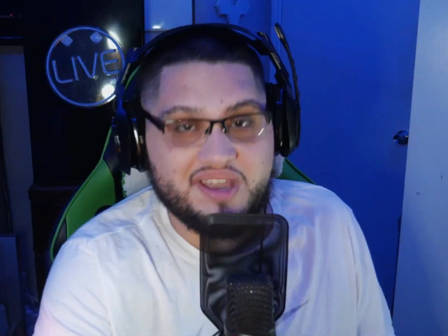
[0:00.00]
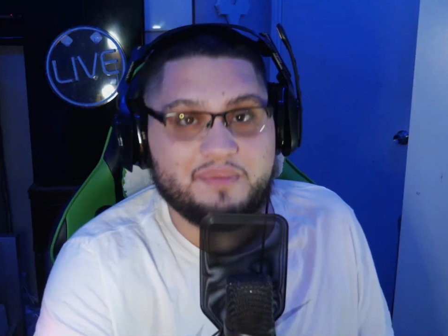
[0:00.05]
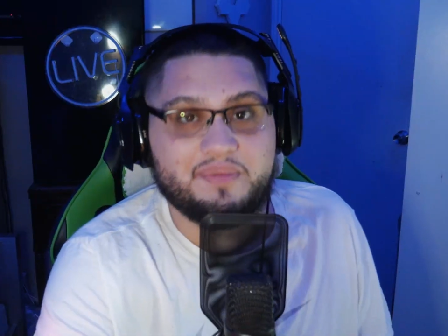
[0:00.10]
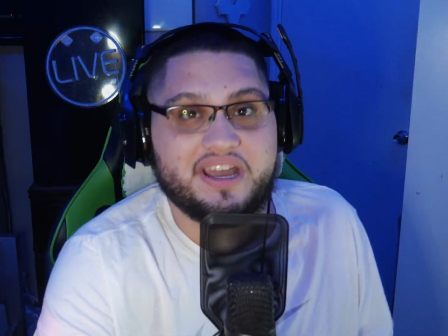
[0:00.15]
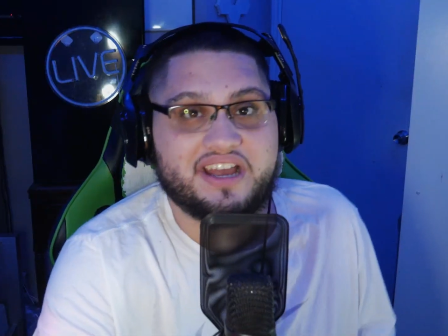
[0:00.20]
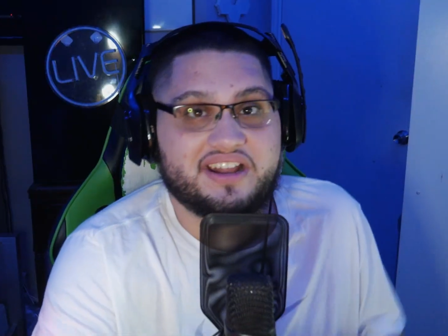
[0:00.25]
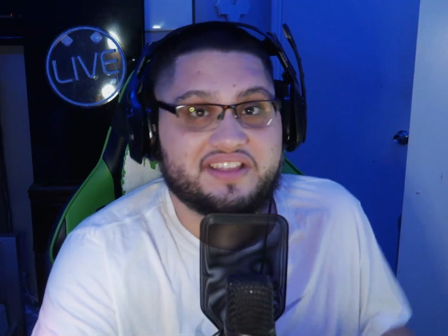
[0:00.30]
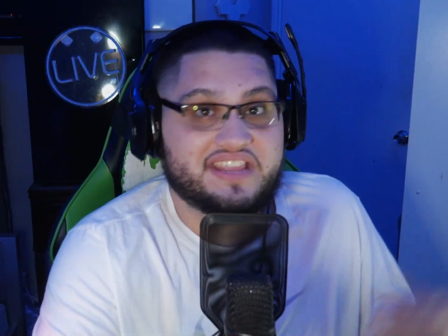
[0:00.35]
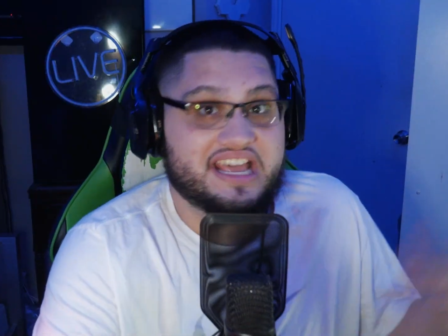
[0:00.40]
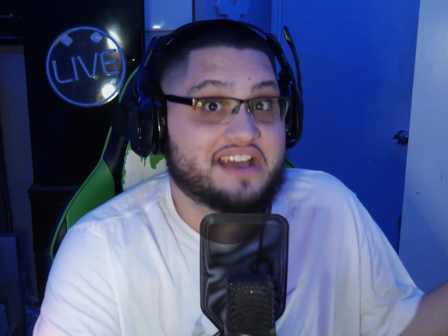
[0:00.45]

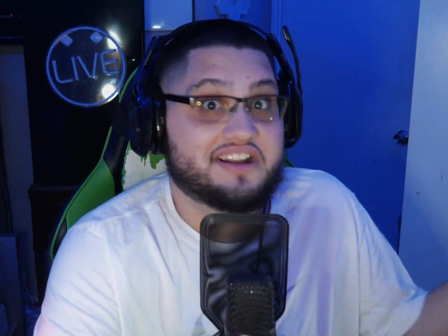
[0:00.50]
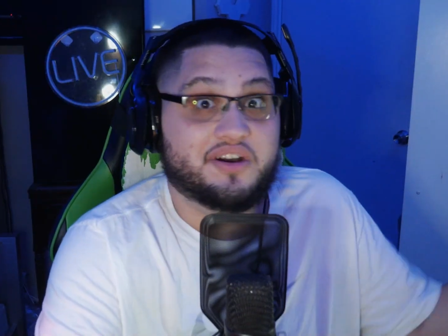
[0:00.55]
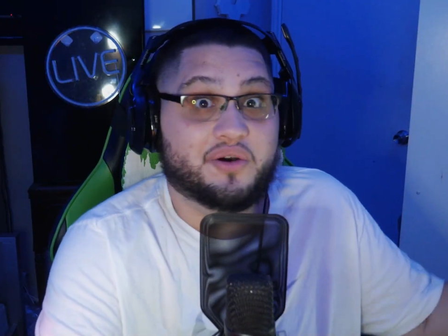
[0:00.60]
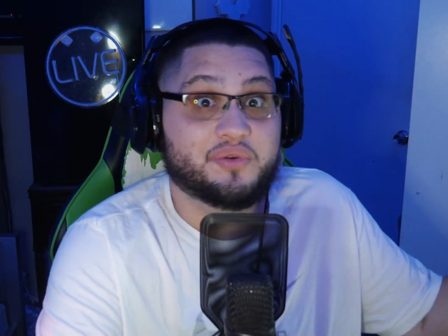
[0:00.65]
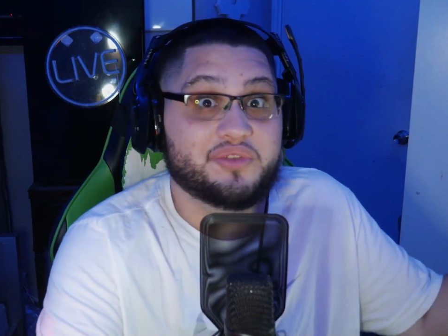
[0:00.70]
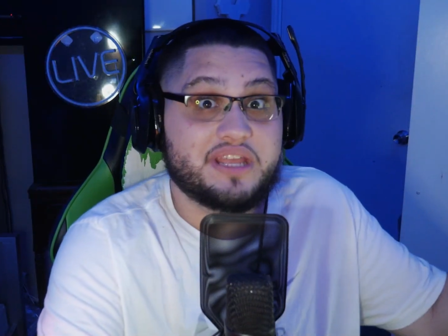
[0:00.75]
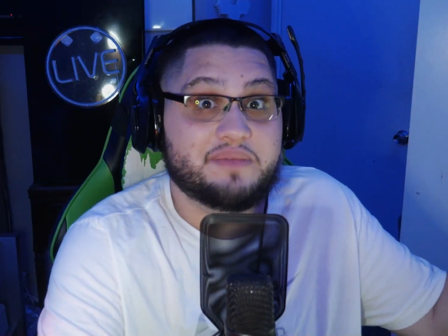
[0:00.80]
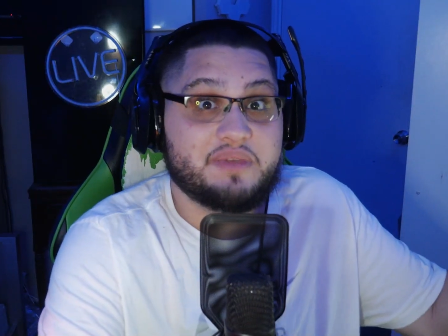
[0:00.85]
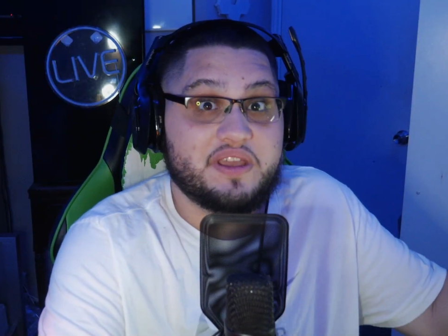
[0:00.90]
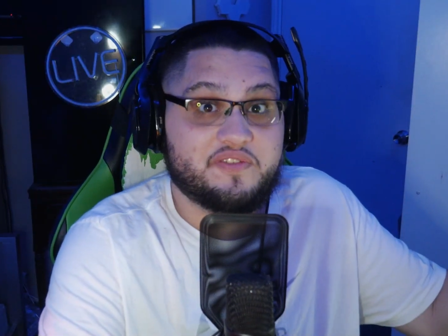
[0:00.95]
about it, that'd
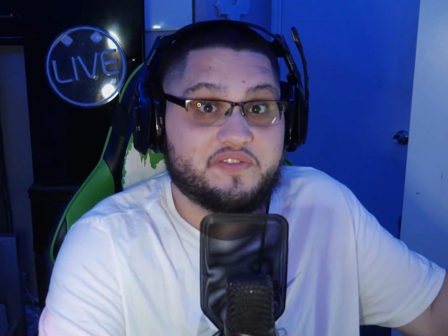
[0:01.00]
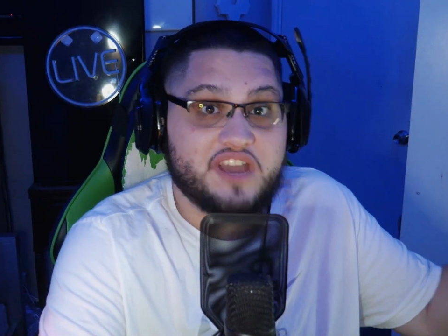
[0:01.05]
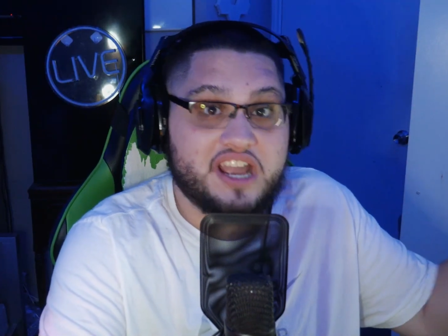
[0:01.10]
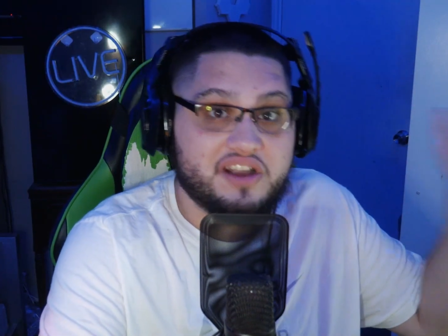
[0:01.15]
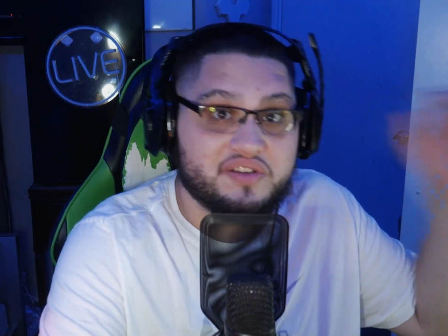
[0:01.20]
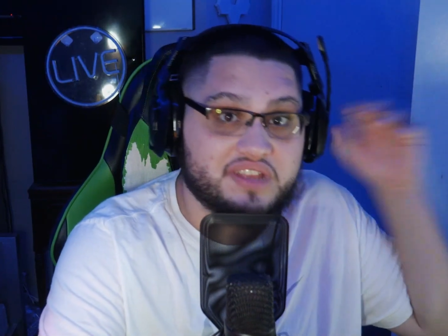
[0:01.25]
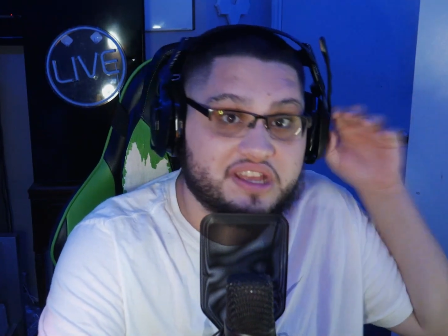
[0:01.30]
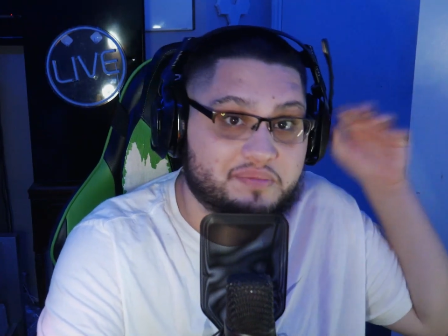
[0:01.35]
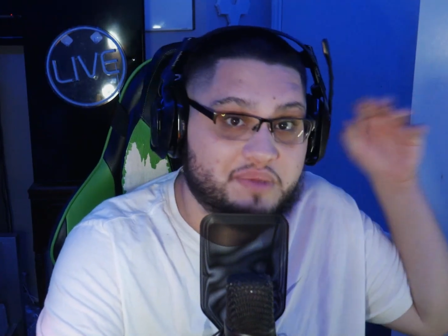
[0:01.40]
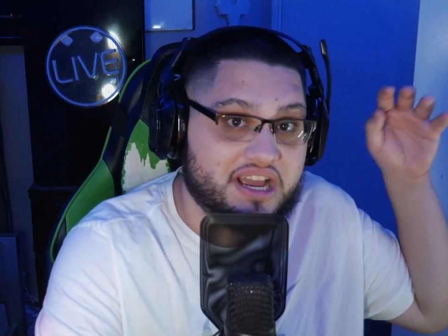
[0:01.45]
only be
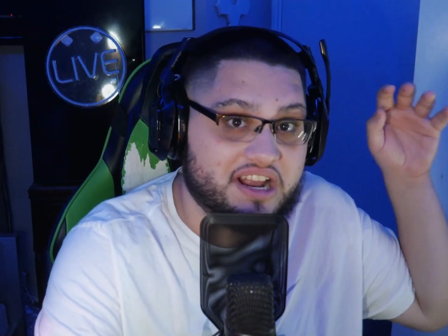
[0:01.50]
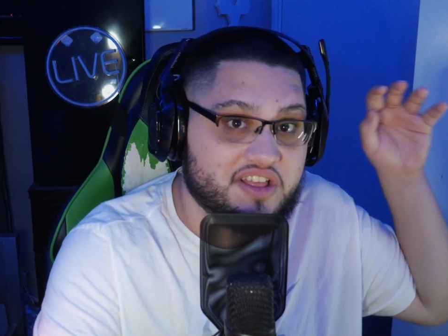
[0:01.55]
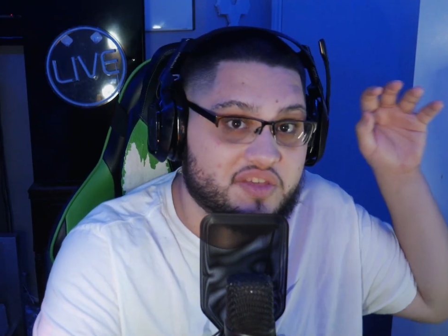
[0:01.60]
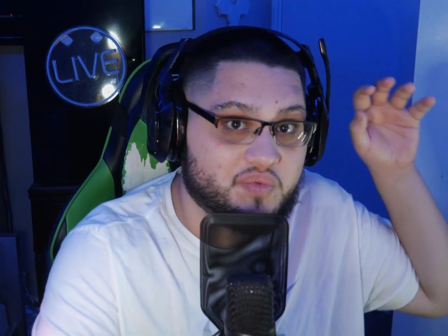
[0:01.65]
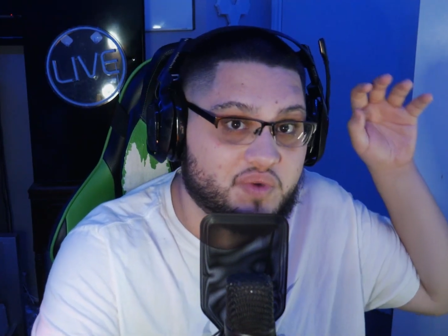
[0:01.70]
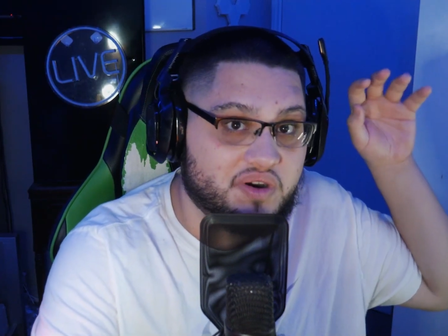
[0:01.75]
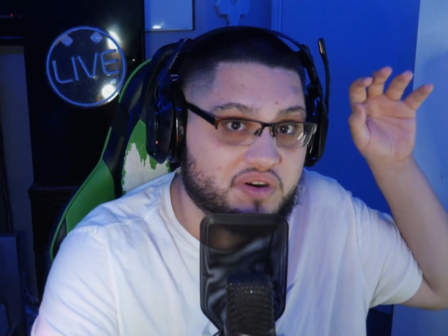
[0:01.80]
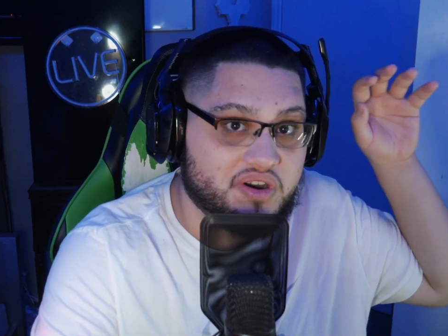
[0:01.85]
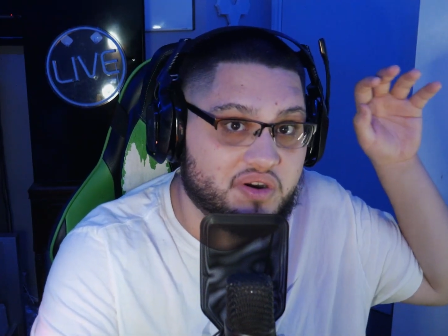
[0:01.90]
fair. They might as well